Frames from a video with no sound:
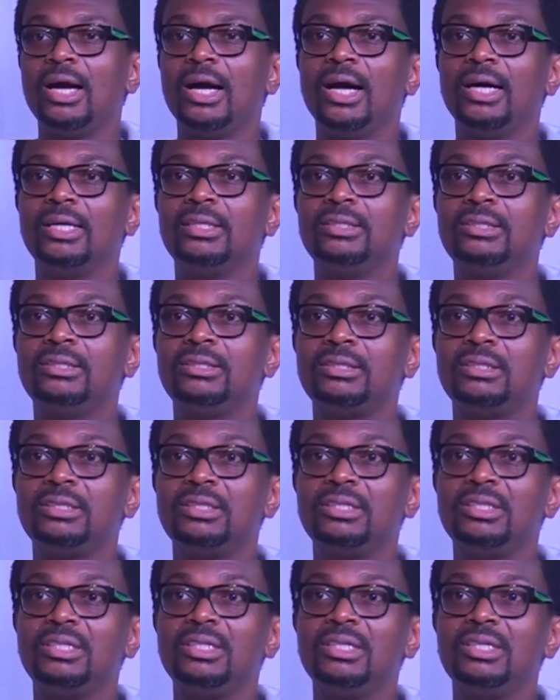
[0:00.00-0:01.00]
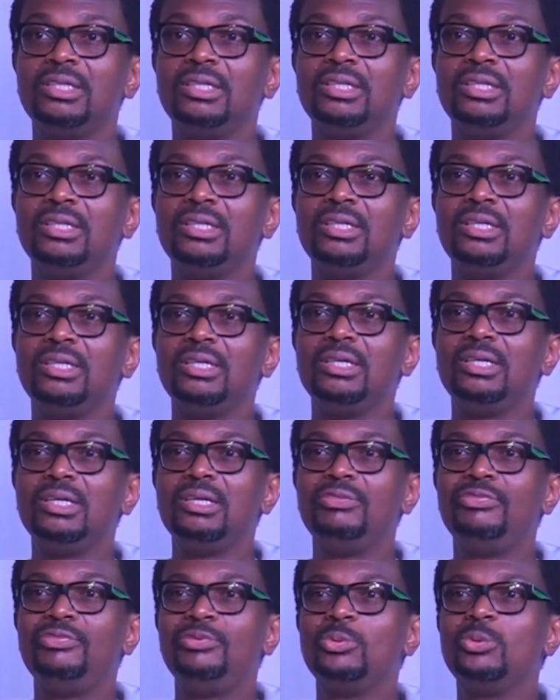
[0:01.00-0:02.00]
And
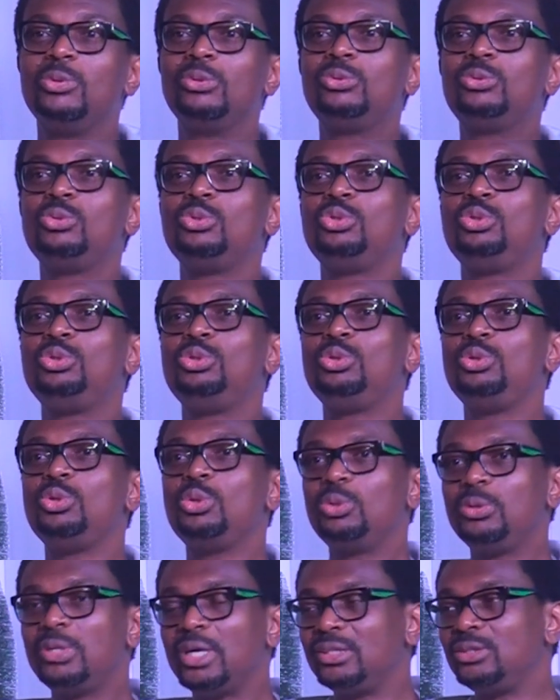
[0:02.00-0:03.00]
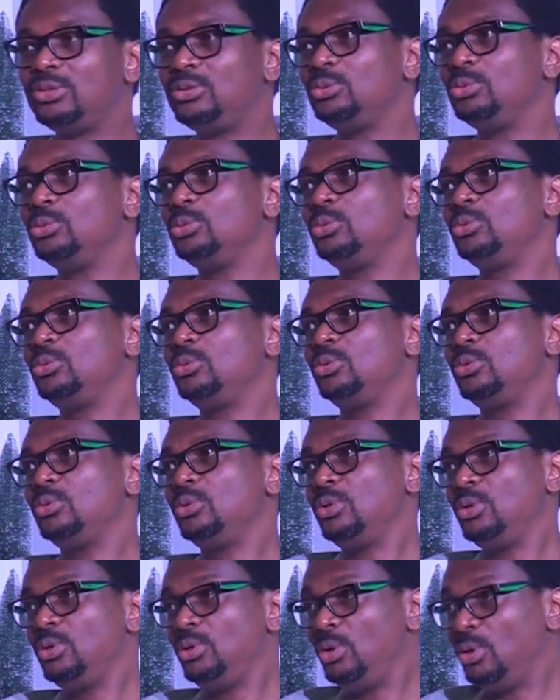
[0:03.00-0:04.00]
if you want to show that you
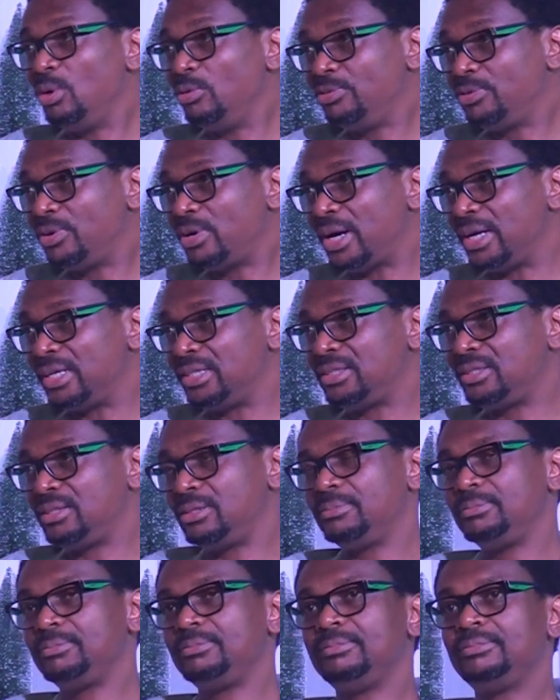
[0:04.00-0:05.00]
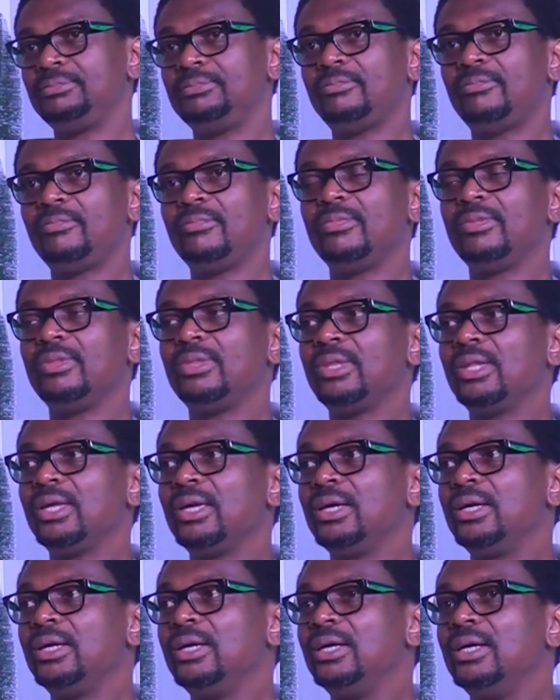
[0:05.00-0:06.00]
love Christ, mm-hmm.
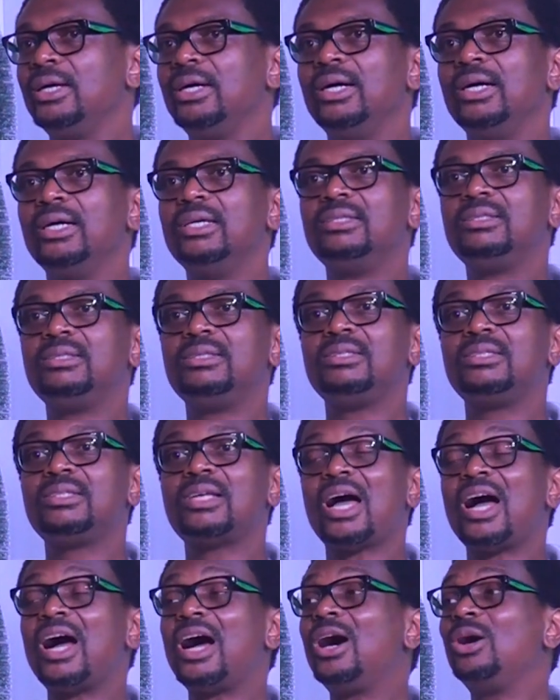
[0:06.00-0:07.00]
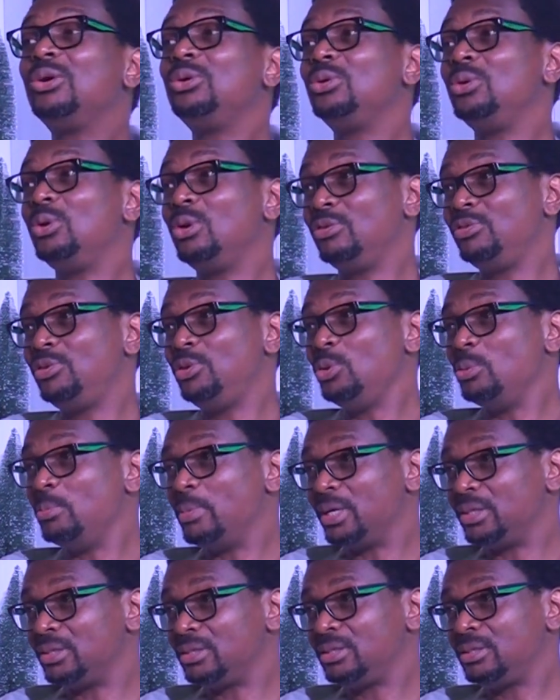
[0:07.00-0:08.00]
it is how you love
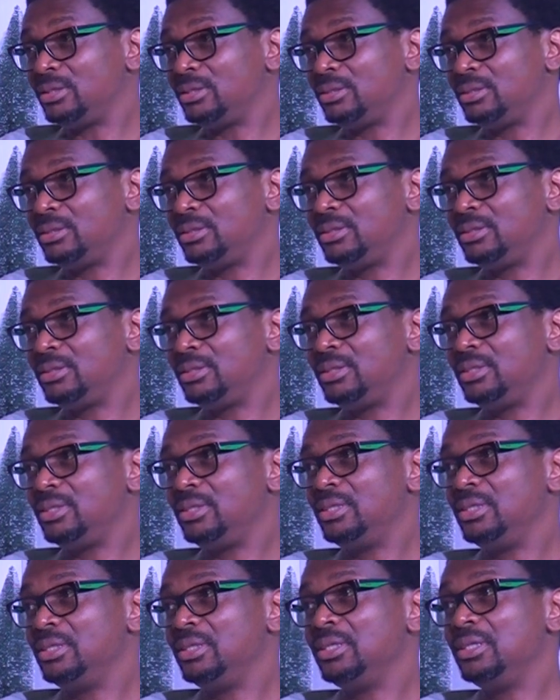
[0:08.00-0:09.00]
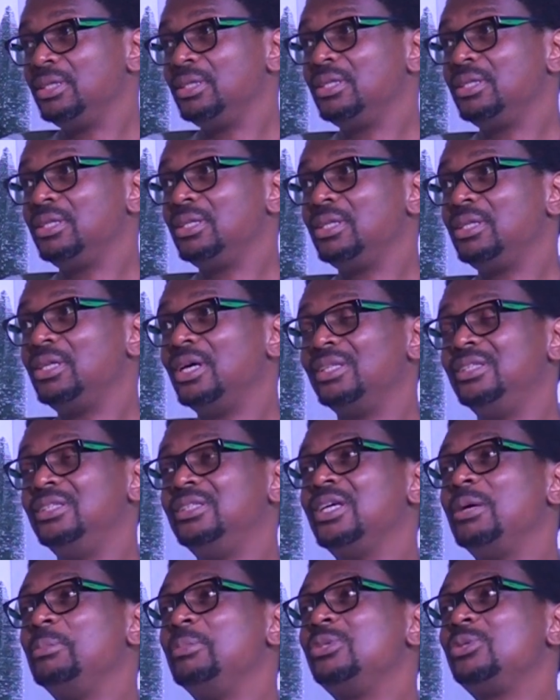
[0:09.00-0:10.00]
humans that
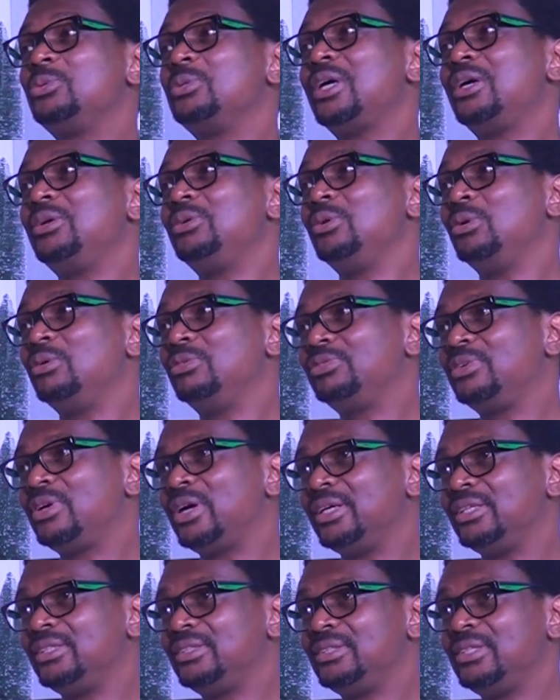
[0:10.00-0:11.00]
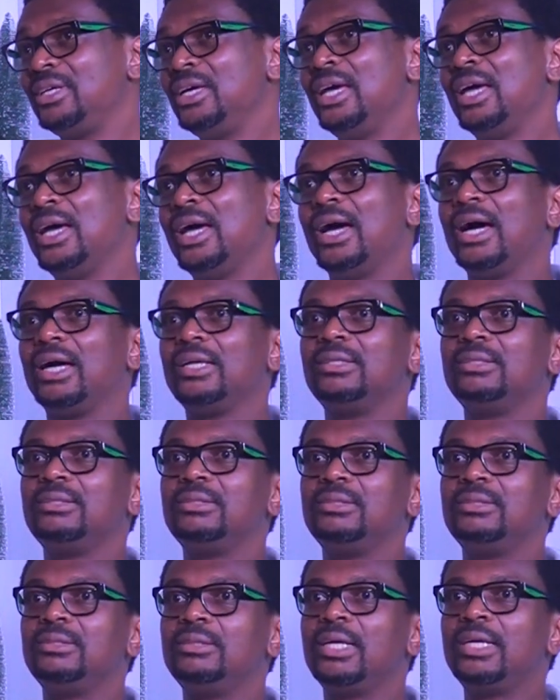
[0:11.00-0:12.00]
determines whether you love Christ.
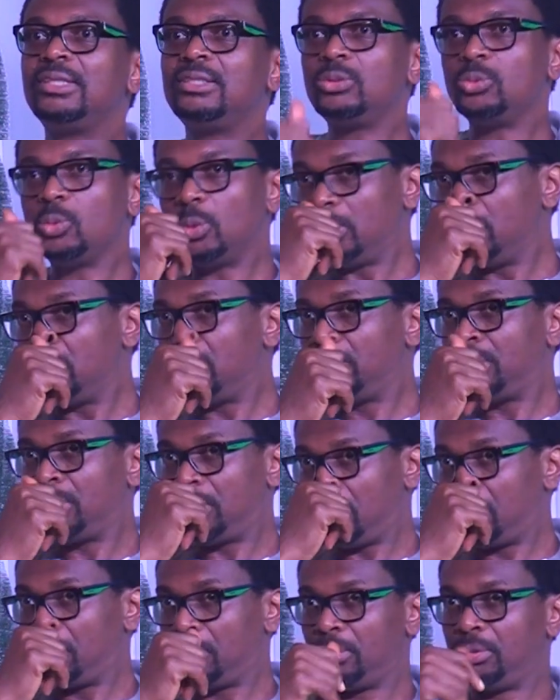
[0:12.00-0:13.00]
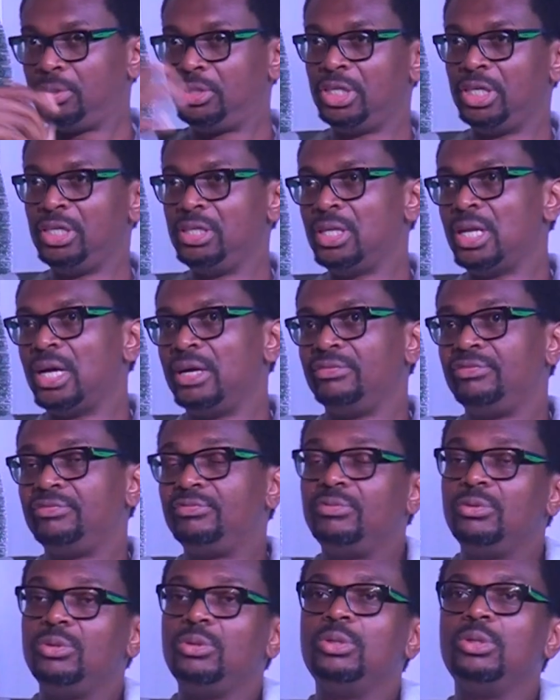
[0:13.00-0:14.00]
And that is what this changed life
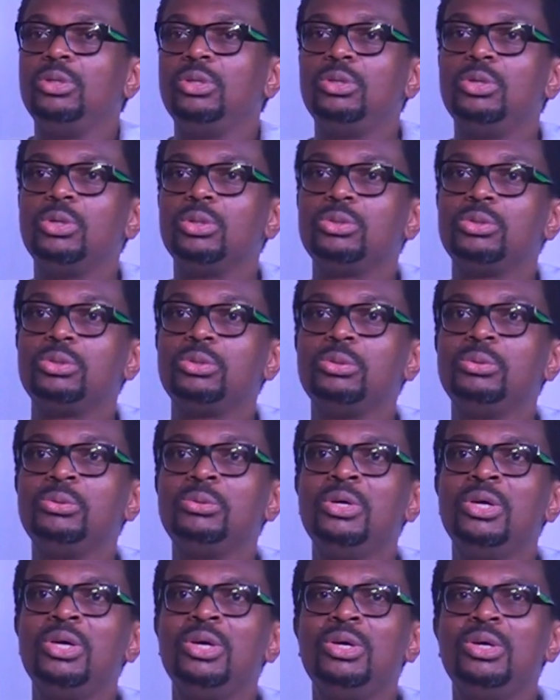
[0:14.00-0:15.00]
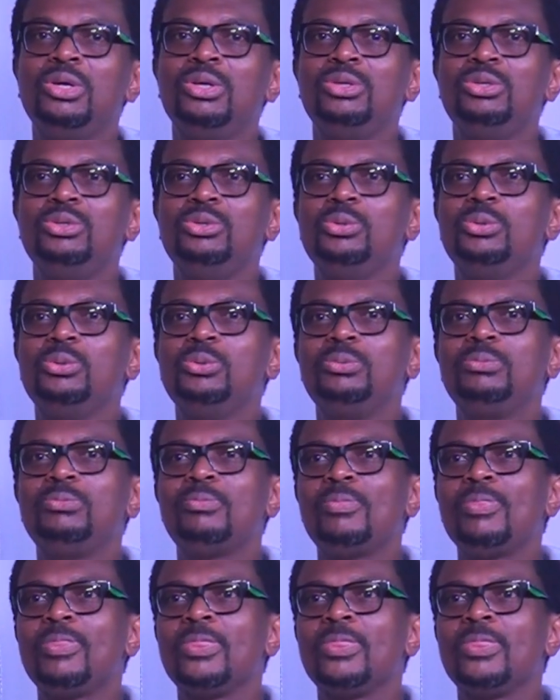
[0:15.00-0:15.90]
does. So you